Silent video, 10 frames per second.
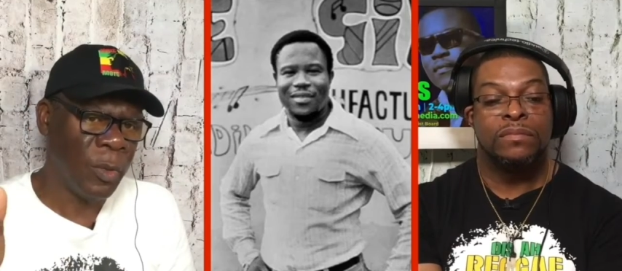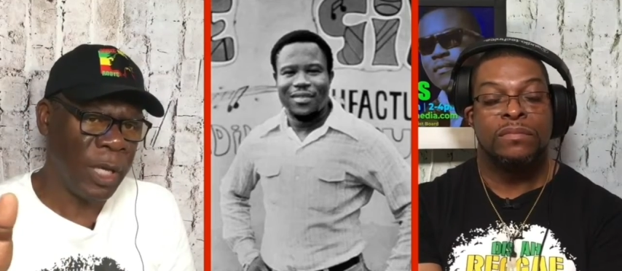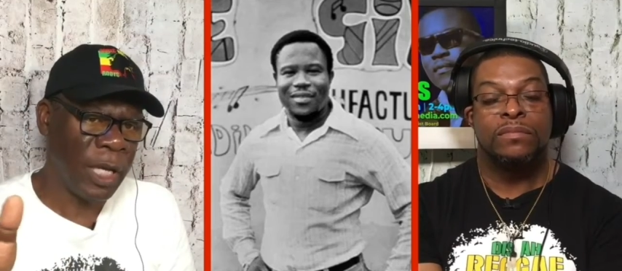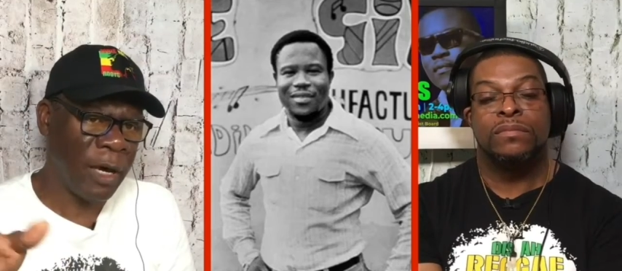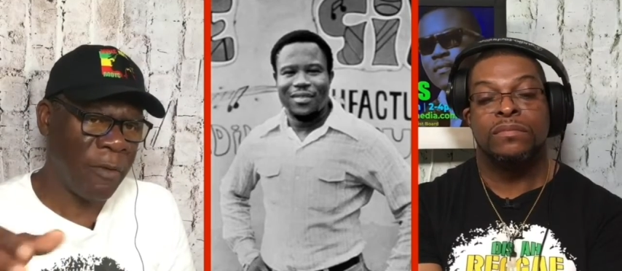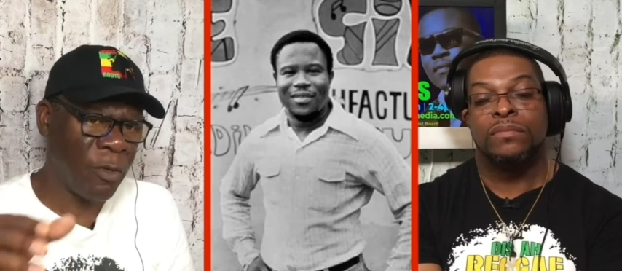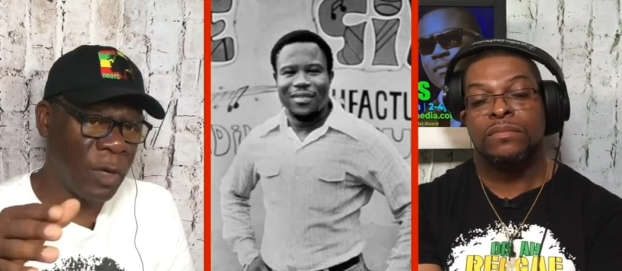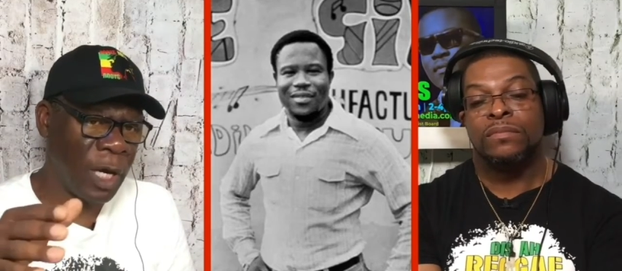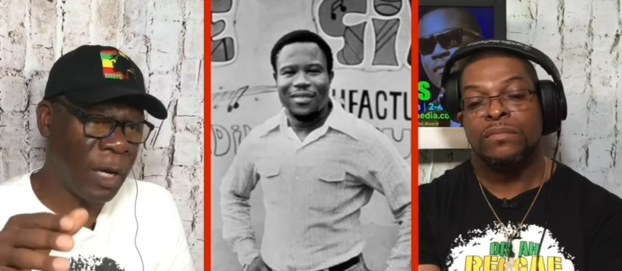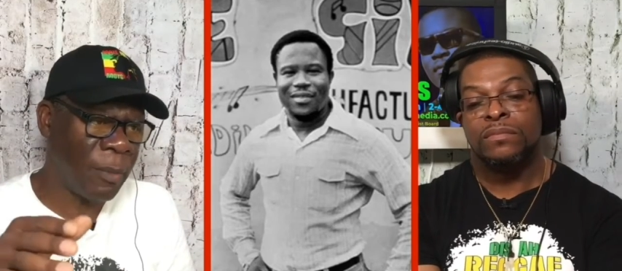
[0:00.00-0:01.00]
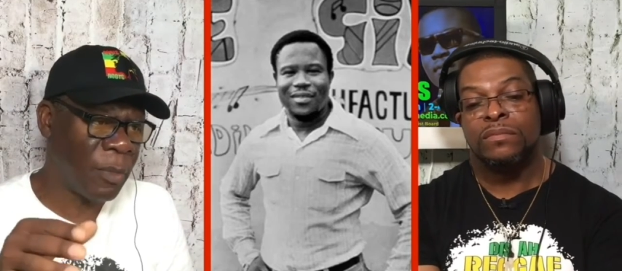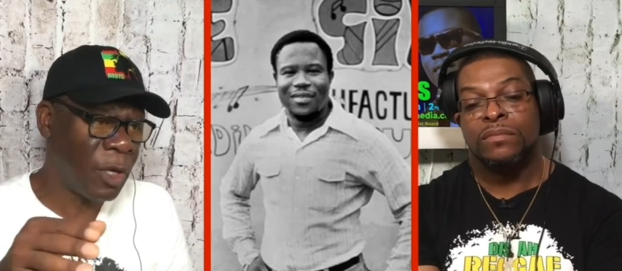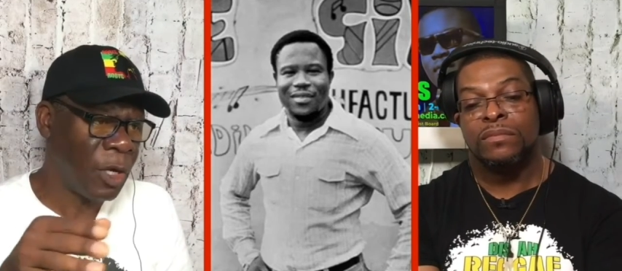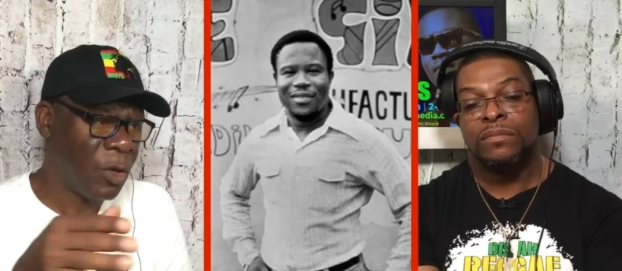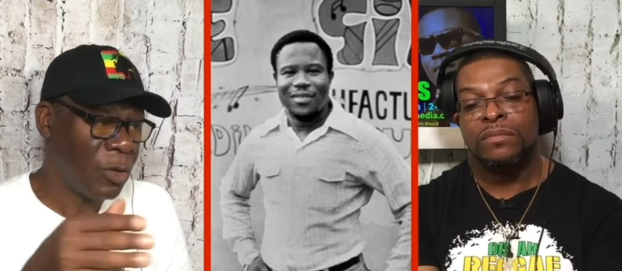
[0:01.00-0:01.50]
Speaker 1: where you have. Um,
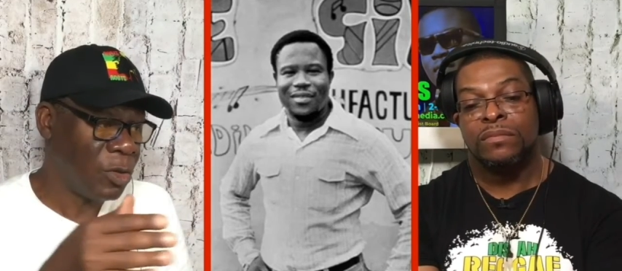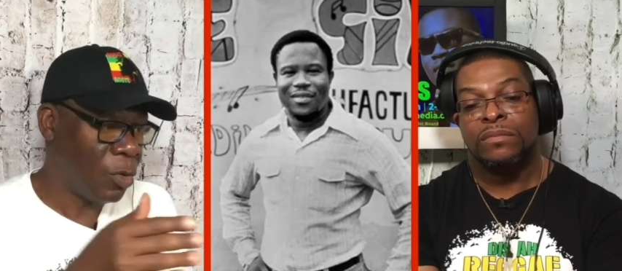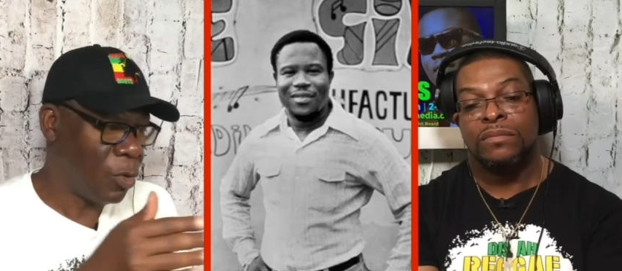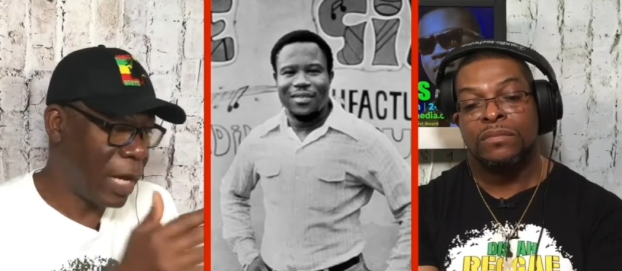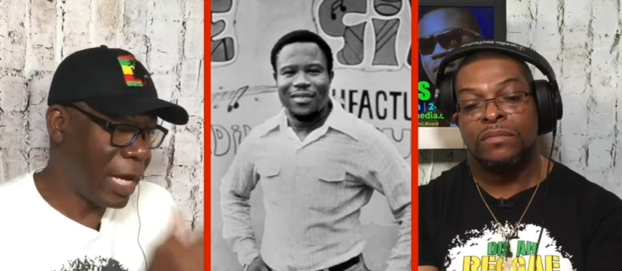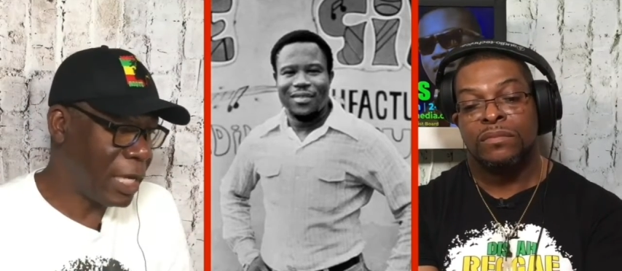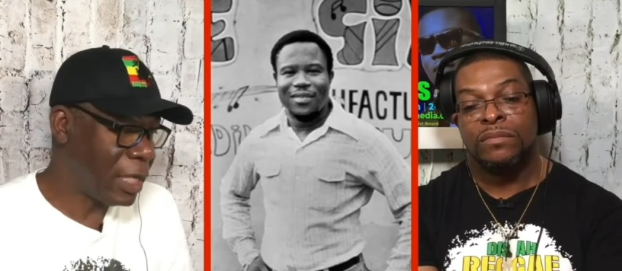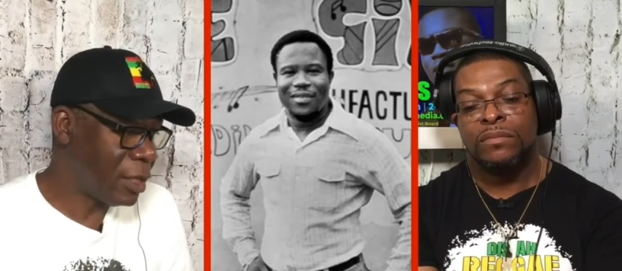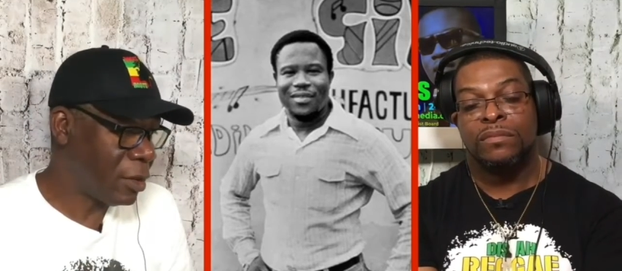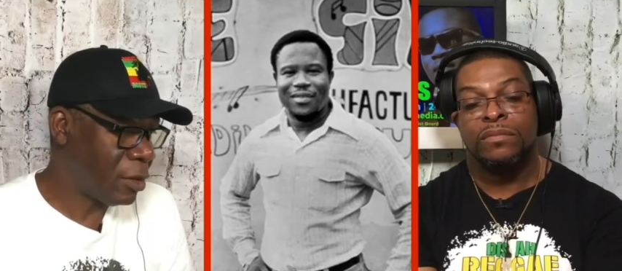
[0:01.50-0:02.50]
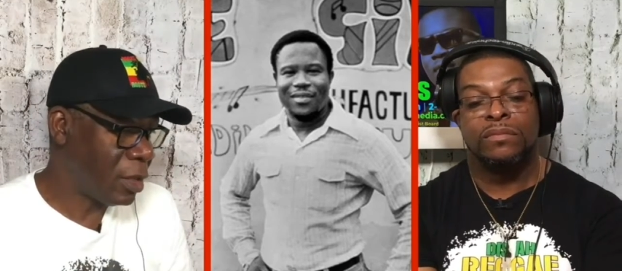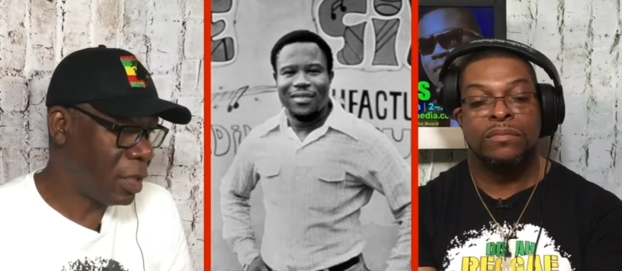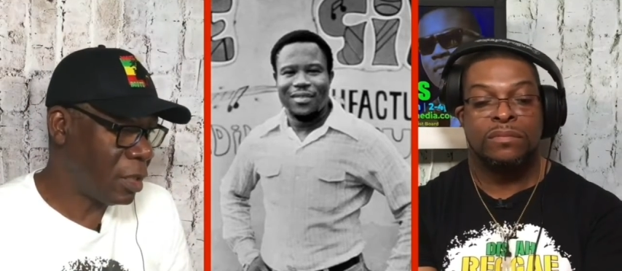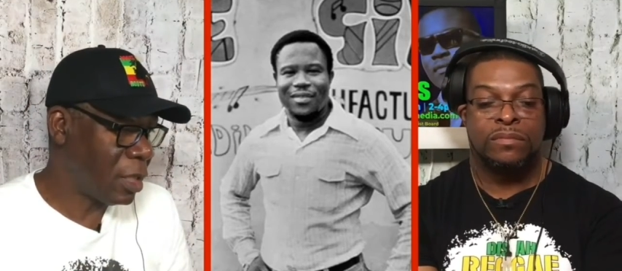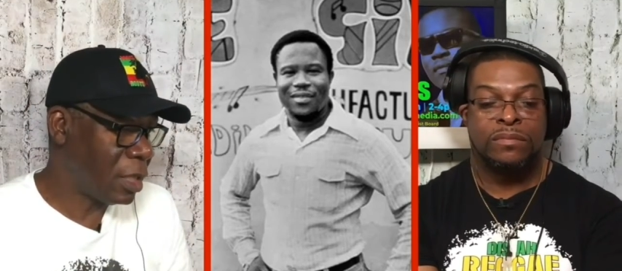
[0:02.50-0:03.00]
Riley,
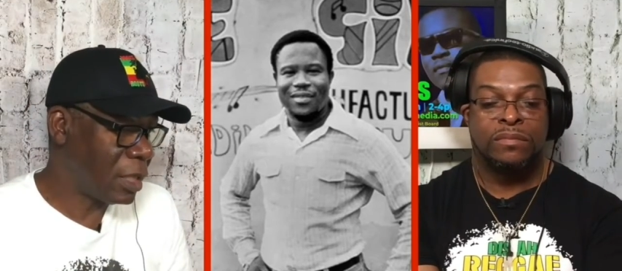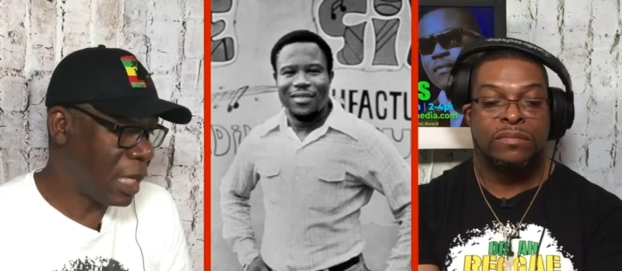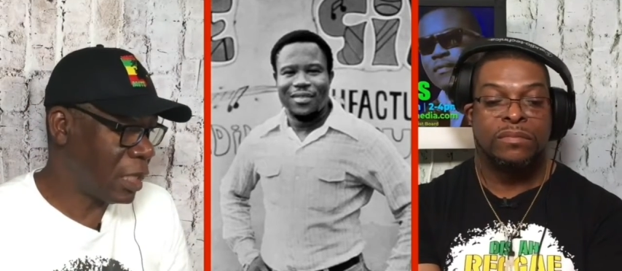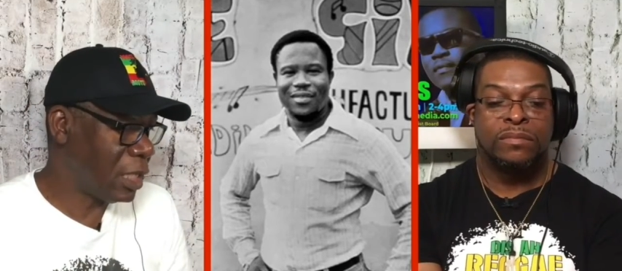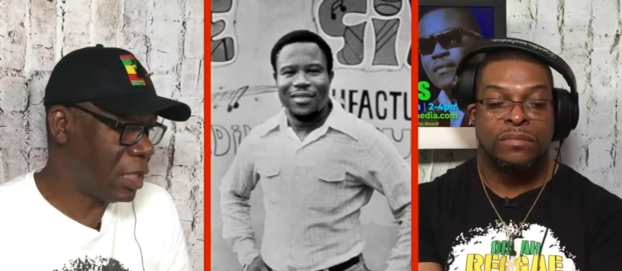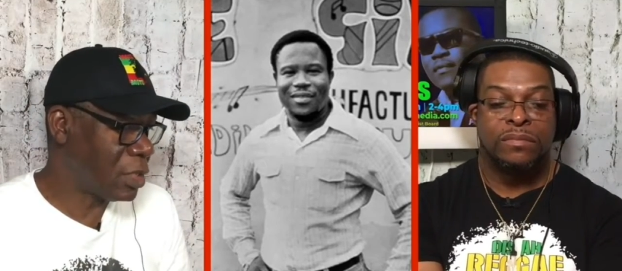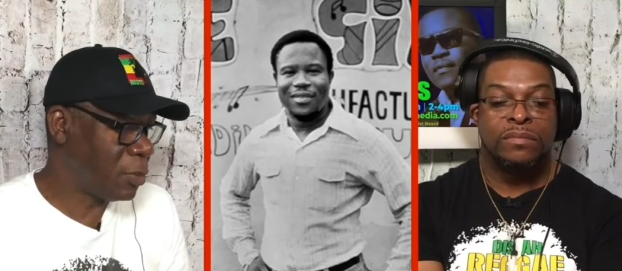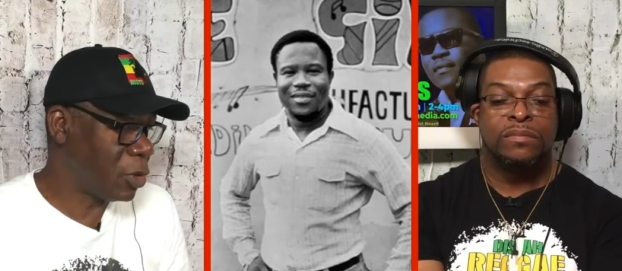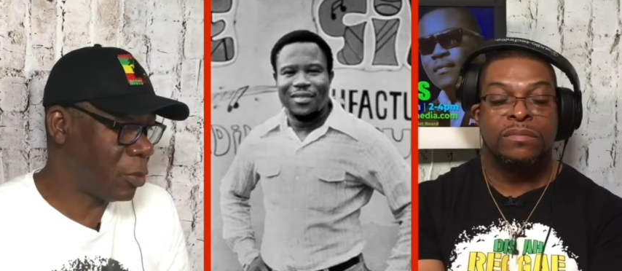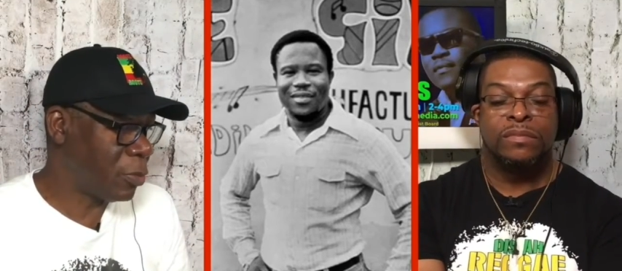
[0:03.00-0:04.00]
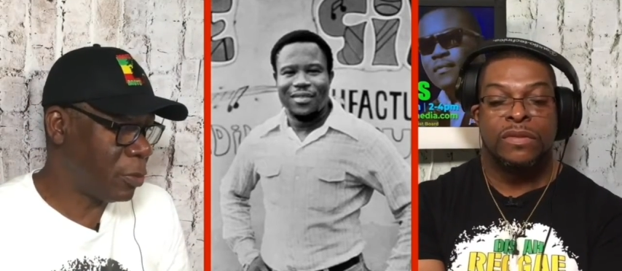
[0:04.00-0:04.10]
the, the techniques put up